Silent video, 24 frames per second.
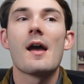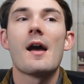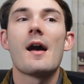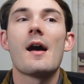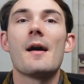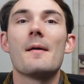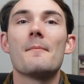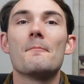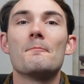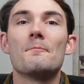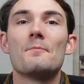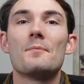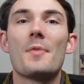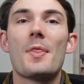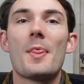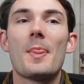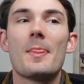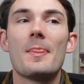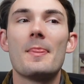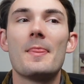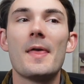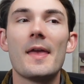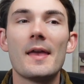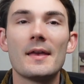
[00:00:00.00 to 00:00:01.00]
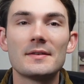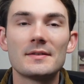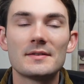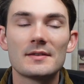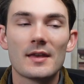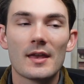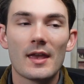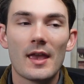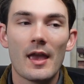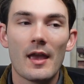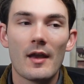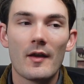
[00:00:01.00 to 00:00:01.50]
um,
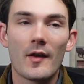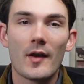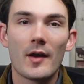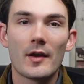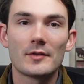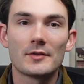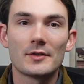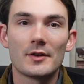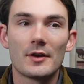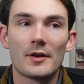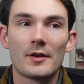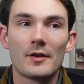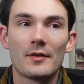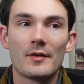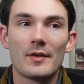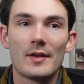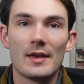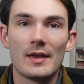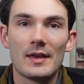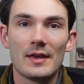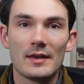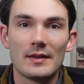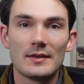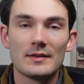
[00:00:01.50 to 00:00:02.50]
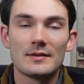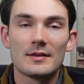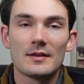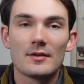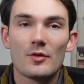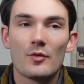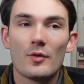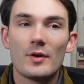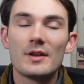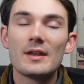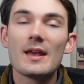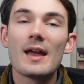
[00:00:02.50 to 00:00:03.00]
this character is
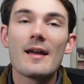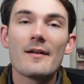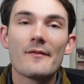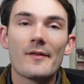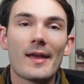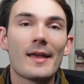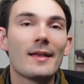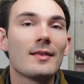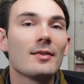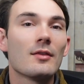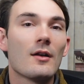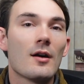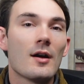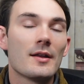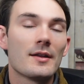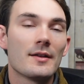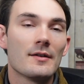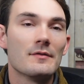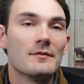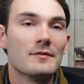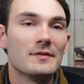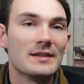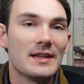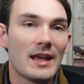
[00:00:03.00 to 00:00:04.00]
going to have a lot of